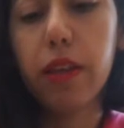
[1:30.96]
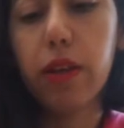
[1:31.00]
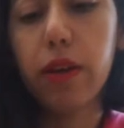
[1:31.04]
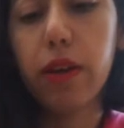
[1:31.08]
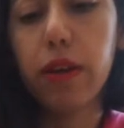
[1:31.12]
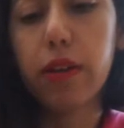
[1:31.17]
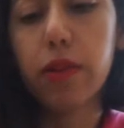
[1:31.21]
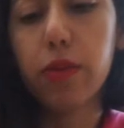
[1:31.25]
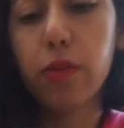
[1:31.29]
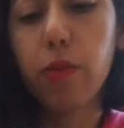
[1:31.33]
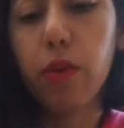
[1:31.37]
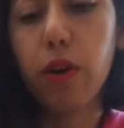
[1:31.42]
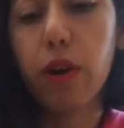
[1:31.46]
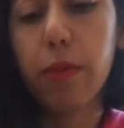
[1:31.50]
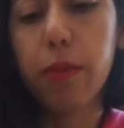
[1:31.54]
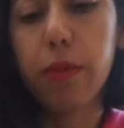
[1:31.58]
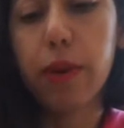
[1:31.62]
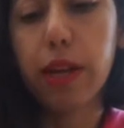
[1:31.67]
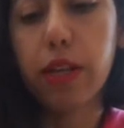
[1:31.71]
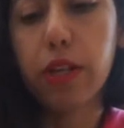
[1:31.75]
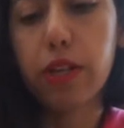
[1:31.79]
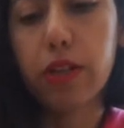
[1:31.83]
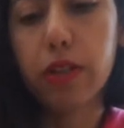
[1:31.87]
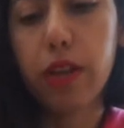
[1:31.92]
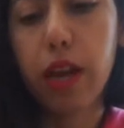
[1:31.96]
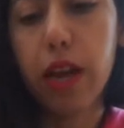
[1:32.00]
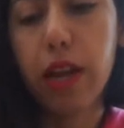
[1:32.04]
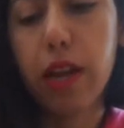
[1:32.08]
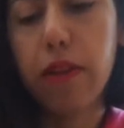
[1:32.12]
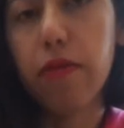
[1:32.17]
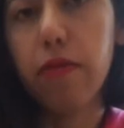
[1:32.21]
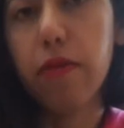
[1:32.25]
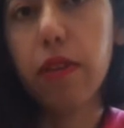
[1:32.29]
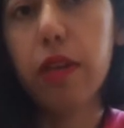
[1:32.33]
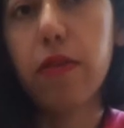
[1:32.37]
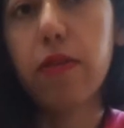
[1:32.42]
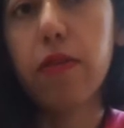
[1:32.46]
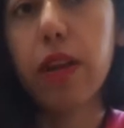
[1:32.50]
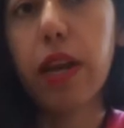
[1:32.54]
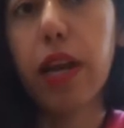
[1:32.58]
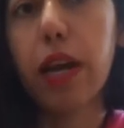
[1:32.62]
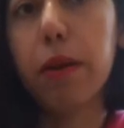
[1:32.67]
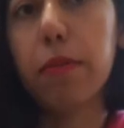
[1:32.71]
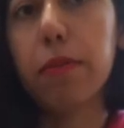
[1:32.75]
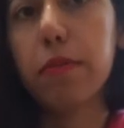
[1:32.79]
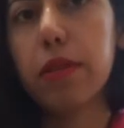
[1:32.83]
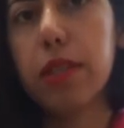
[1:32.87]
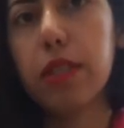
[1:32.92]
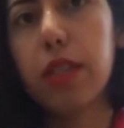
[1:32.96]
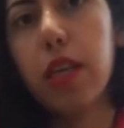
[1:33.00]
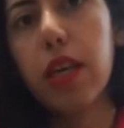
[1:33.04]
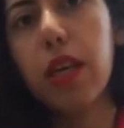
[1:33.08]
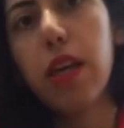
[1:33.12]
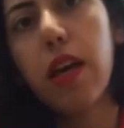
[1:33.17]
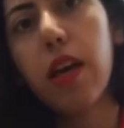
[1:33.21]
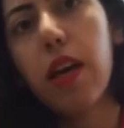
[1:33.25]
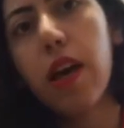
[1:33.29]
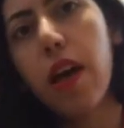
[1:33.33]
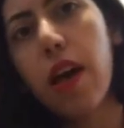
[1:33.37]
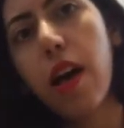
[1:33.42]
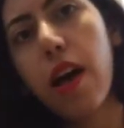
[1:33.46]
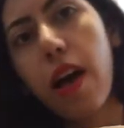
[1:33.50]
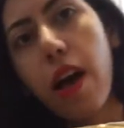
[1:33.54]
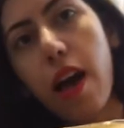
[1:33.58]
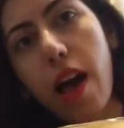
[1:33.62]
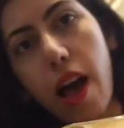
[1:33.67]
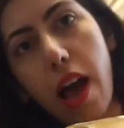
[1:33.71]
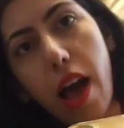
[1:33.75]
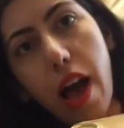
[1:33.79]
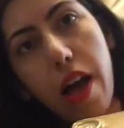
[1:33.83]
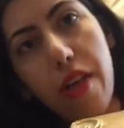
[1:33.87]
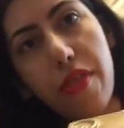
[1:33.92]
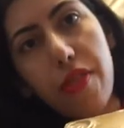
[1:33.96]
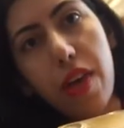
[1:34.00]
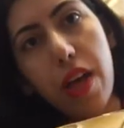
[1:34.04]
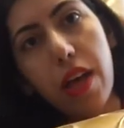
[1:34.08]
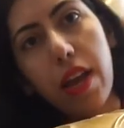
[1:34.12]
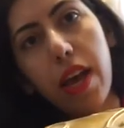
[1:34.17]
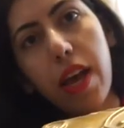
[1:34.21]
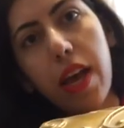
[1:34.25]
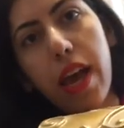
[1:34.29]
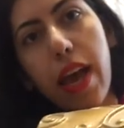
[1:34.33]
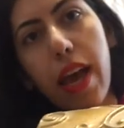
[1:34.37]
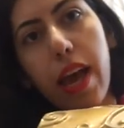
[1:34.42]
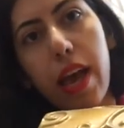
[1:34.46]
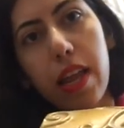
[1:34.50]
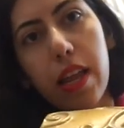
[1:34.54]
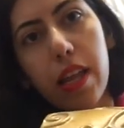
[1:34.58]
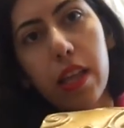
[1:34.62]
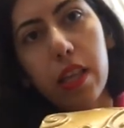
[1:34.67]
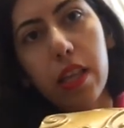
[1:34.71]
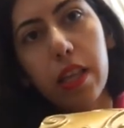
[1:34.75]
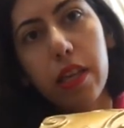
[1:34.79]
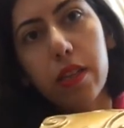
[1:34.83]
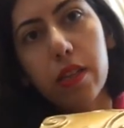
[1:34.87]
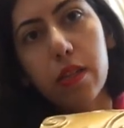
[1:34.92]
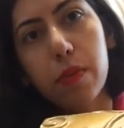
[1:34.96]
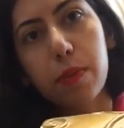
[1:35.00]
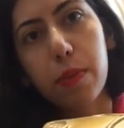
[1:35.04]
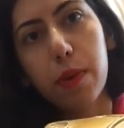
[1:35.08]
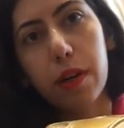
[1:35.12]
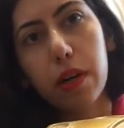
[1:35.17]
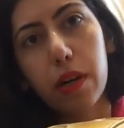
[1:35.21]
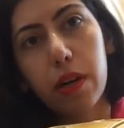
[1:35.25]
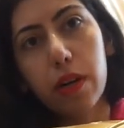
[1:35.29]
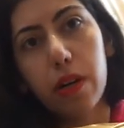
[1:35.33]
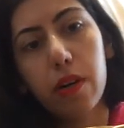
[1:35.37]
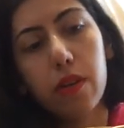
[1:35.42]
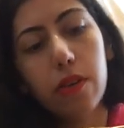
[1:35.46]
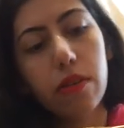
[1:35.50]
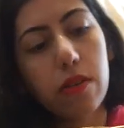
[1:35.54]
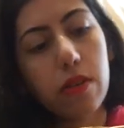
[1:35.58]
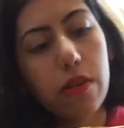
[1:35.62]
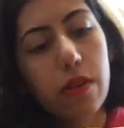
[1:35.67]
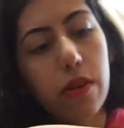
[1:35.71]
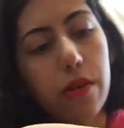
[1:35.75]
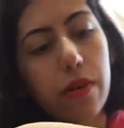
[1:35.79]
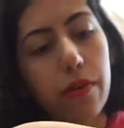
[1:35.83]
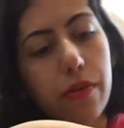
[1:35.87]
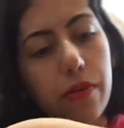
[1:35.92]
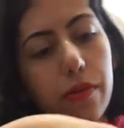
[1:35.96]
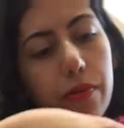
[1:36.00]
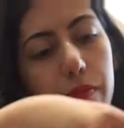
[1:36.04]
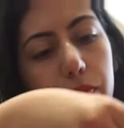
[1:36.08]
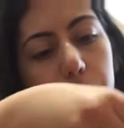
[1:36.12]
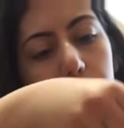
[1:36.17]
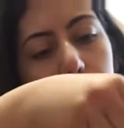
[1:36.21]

you guys want but i just kind of leave it empty and then i added these pearls so